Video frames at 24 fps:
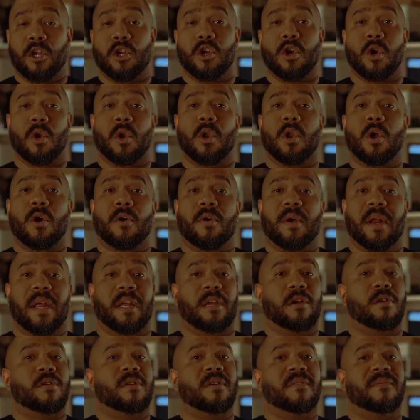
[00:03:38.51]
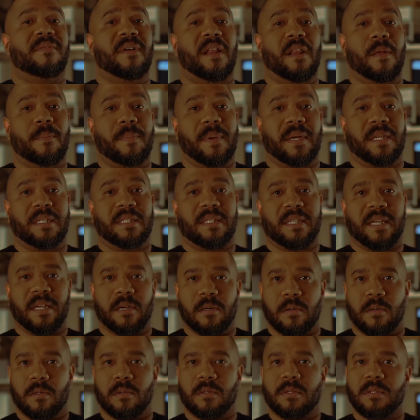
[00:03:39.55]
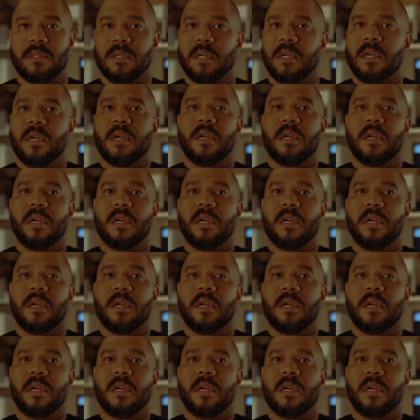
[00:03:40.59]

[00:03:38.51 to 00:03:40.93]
you're learning, you're developing skills,